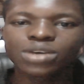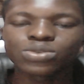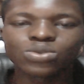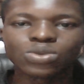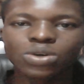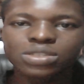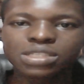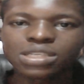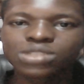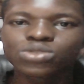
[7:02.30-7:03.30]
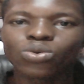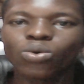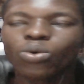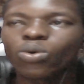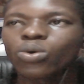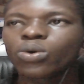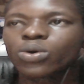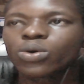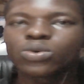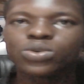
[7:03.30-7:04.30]
You don't need to
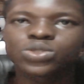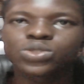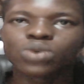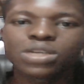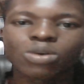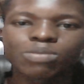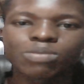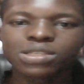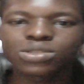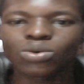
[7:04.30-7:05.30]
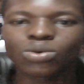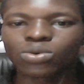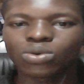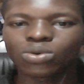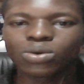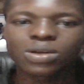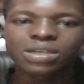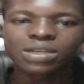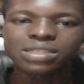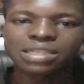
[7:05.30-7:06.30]
go to any company to
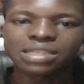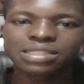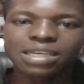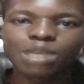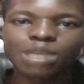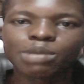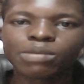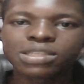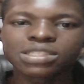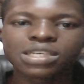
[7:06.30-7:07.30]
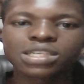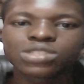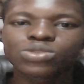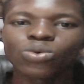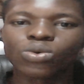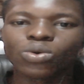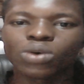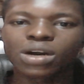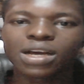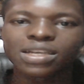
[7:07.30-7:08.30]
send them a message, to
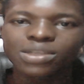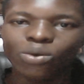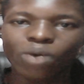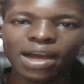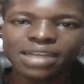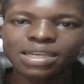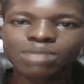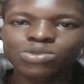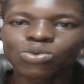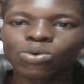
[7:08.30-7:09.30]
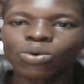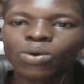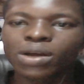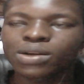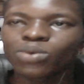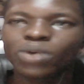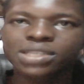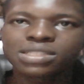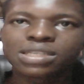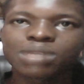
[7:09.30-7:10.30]
inquire them, to request
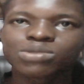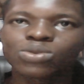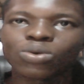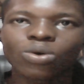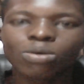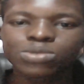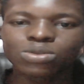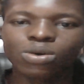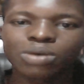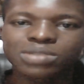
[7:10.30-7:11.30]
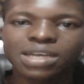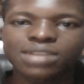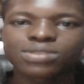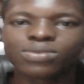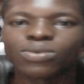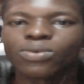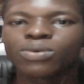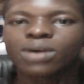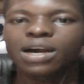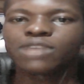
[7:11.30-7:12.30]
them to come to your website to
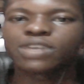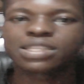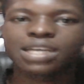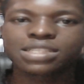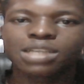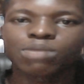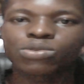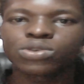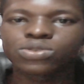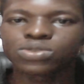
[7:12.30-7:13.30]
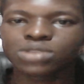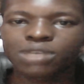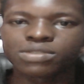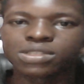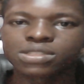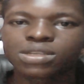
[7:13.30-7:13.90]
advertise their product or services.